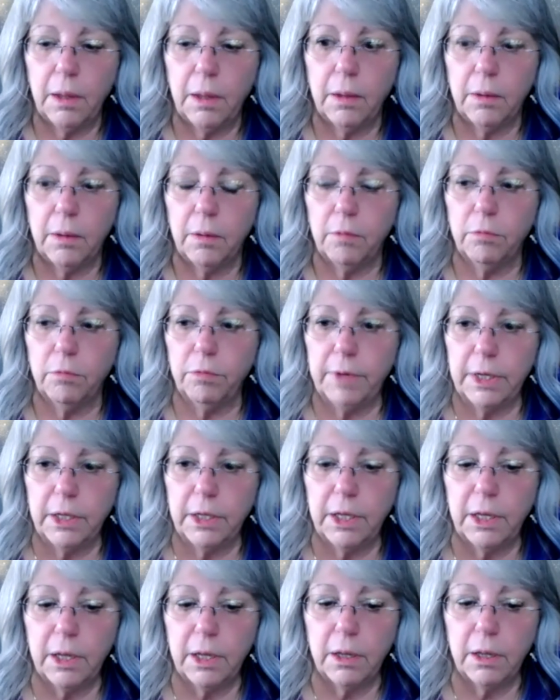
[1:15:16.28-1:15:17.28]

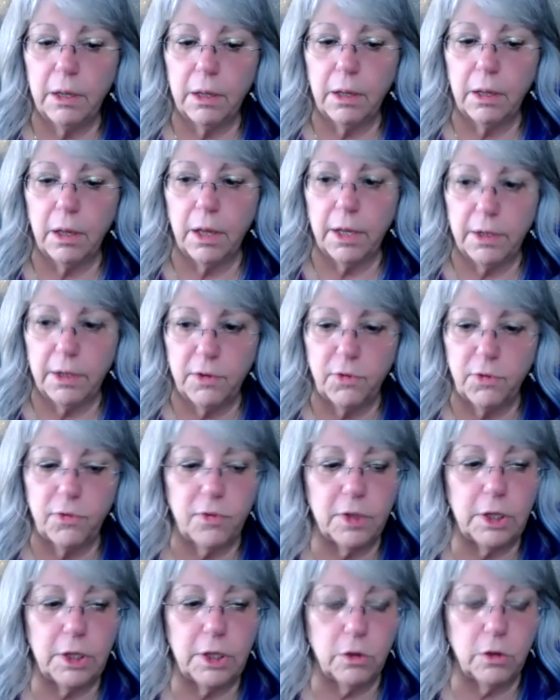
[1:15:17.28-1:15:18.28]
Really
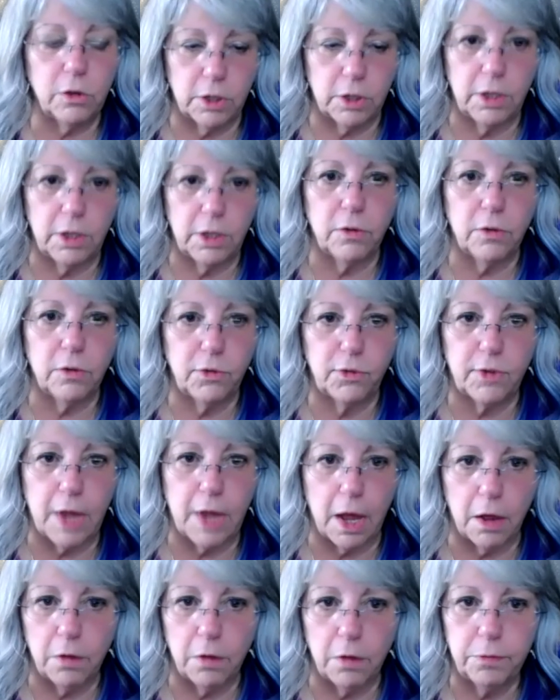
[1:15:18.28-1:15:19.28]
honestly look at
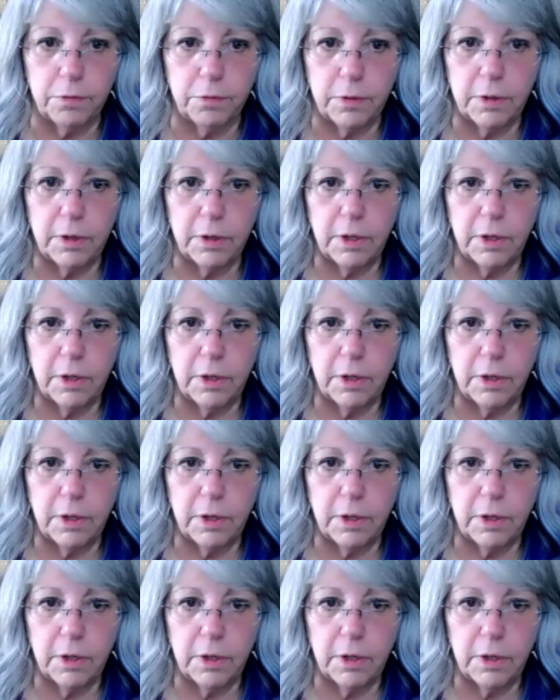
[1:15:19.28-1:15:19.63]
yourself